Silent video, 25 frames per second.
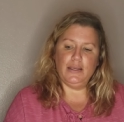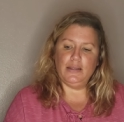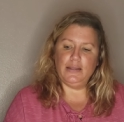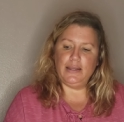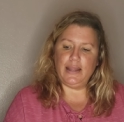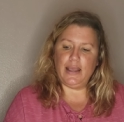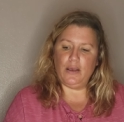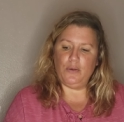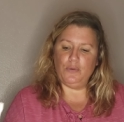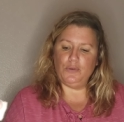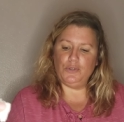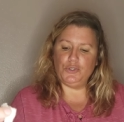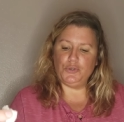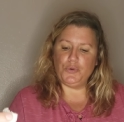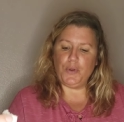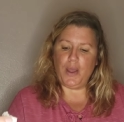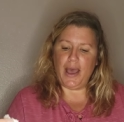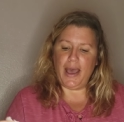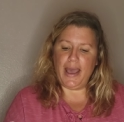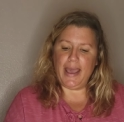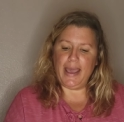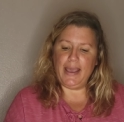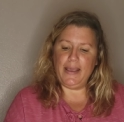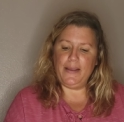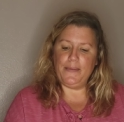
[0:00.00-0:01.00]
Now
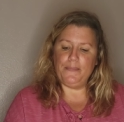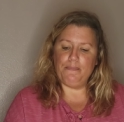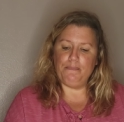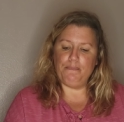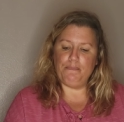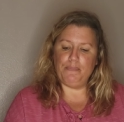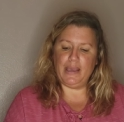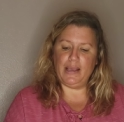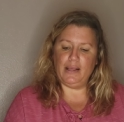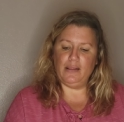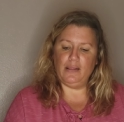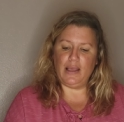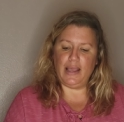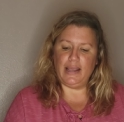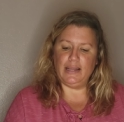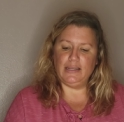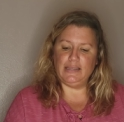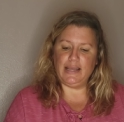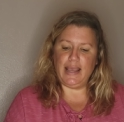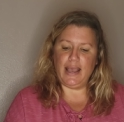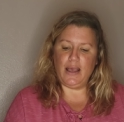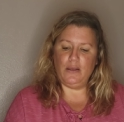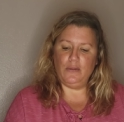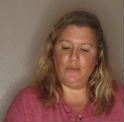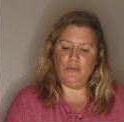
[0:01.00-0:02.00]
dry, big line
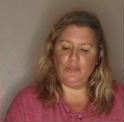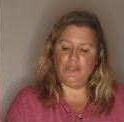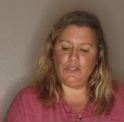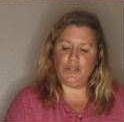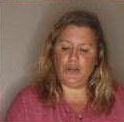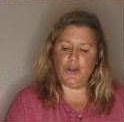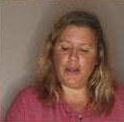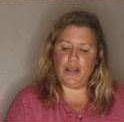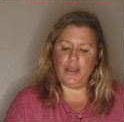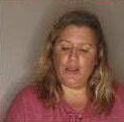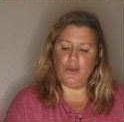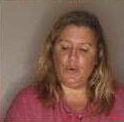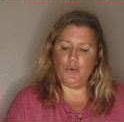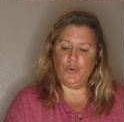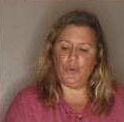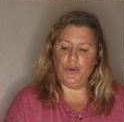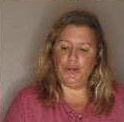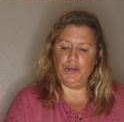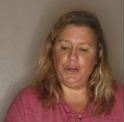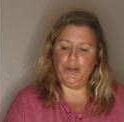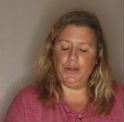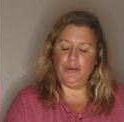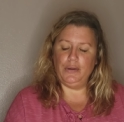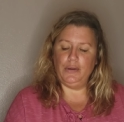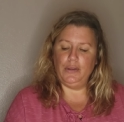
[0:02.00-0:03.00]
down, starting
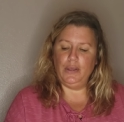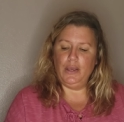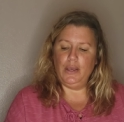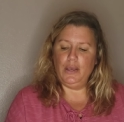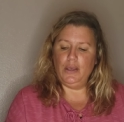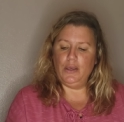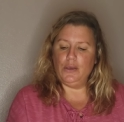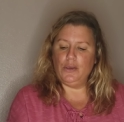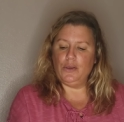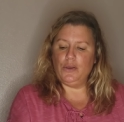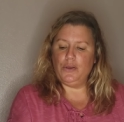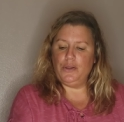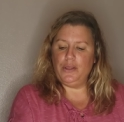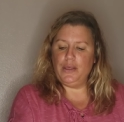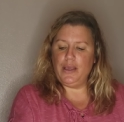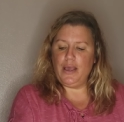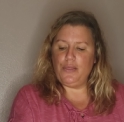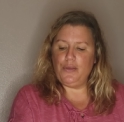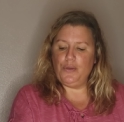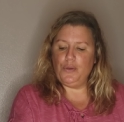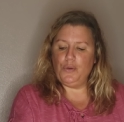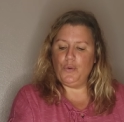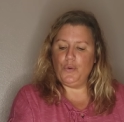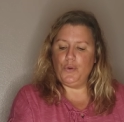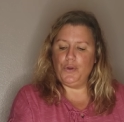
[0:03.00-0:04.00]
corner, go to the
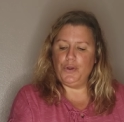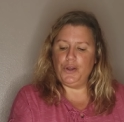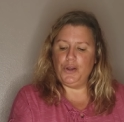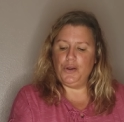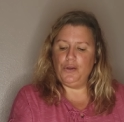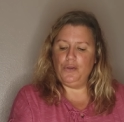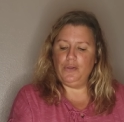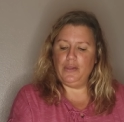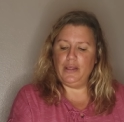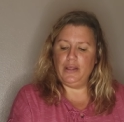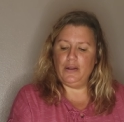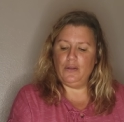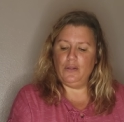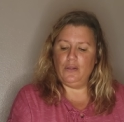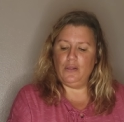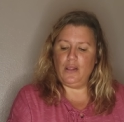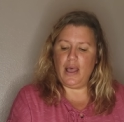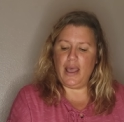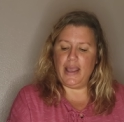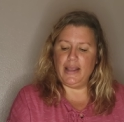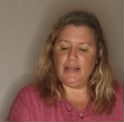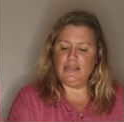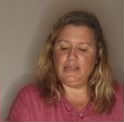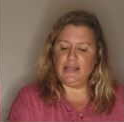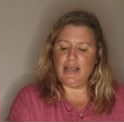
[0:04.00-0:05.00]
other corner, little
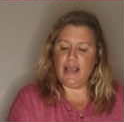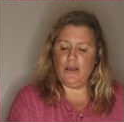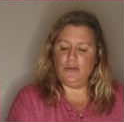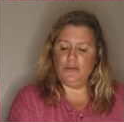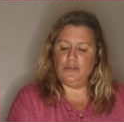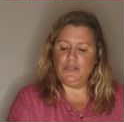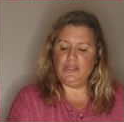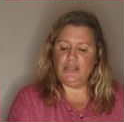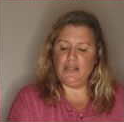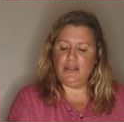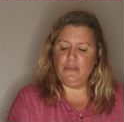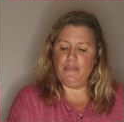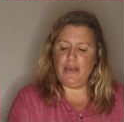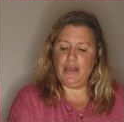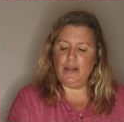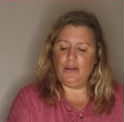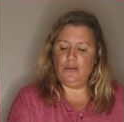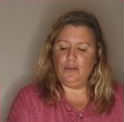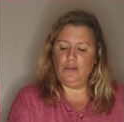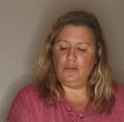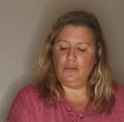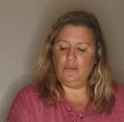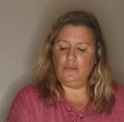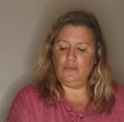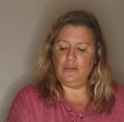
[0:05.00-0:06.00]
line down to the
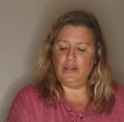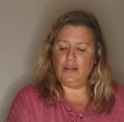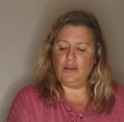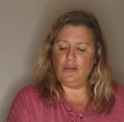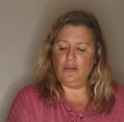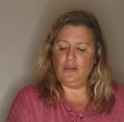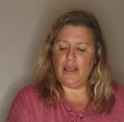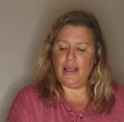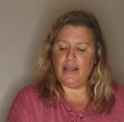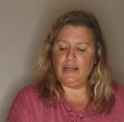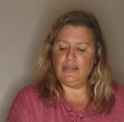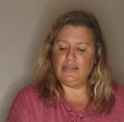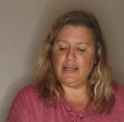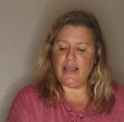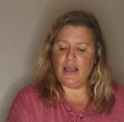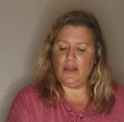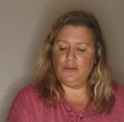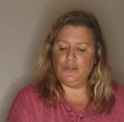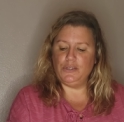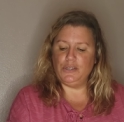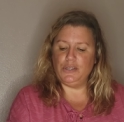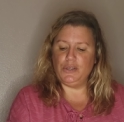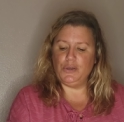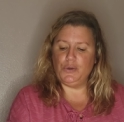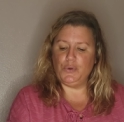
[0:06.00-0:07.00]
middle, little line
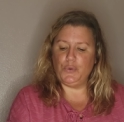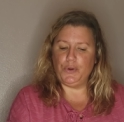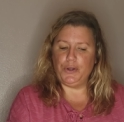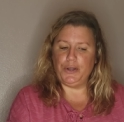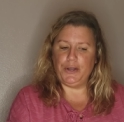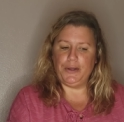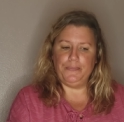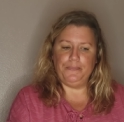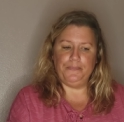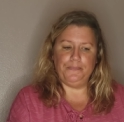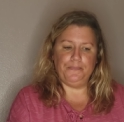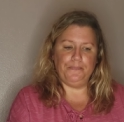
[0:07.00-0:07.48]
down to the corner.